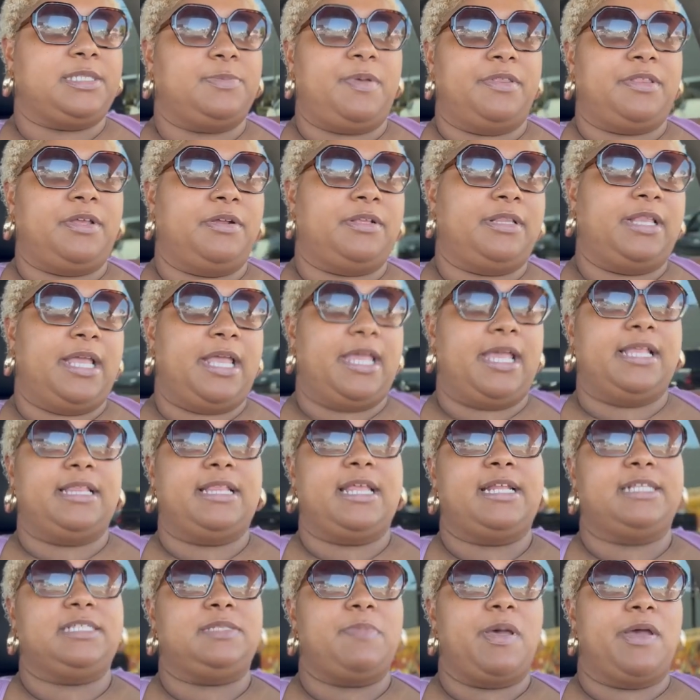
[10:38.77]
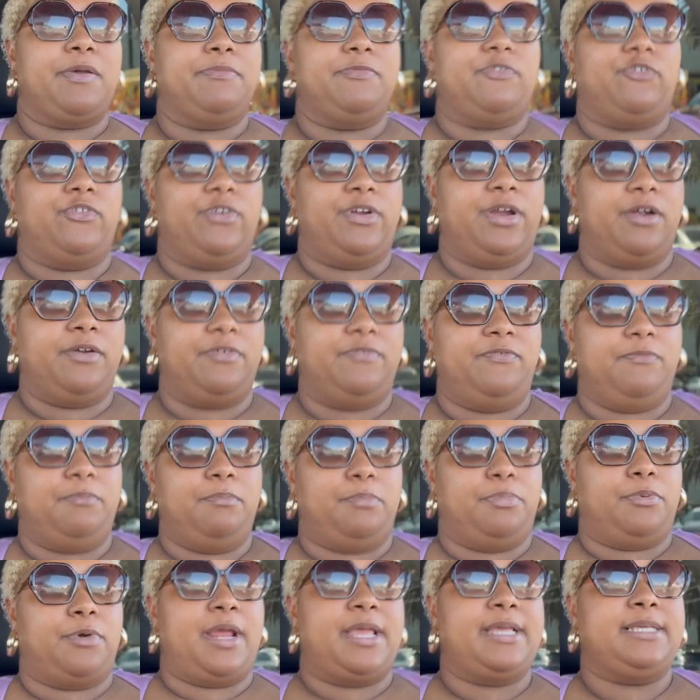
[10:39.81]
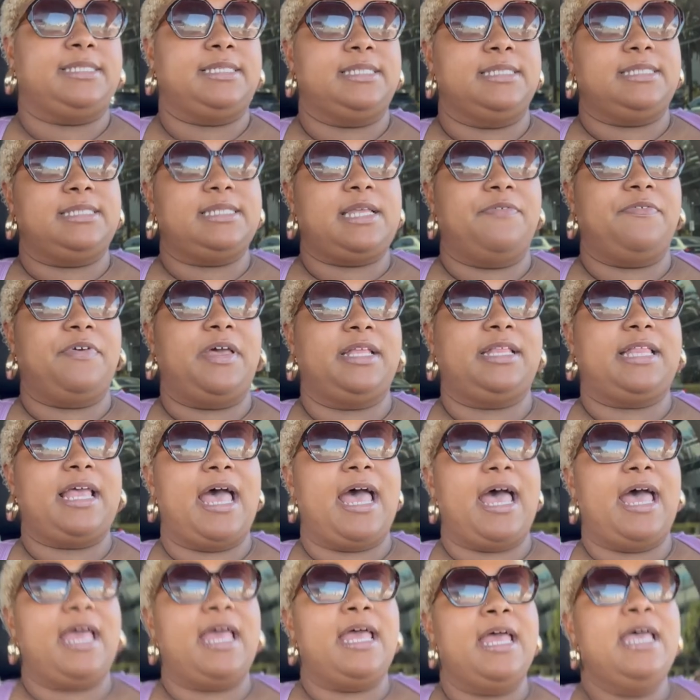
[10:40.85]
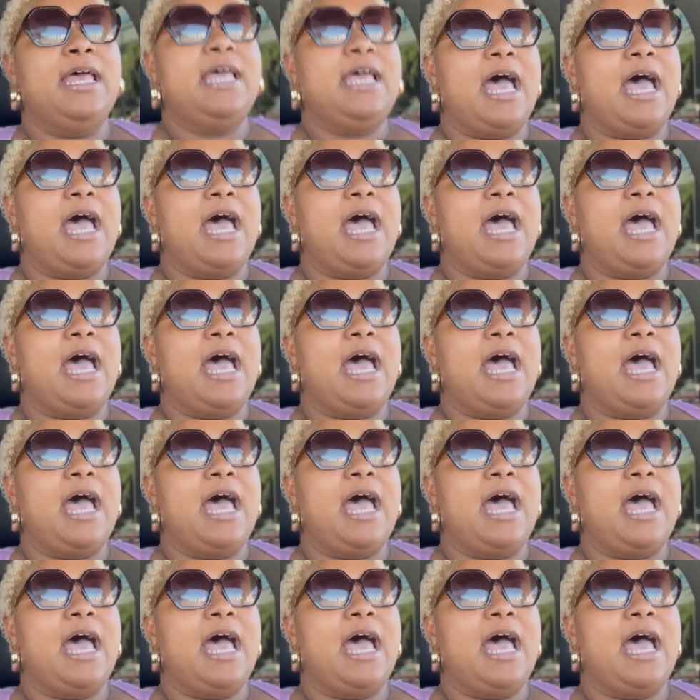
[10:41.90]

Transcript: but they're thinking that it's my rear brakes and stuff like that.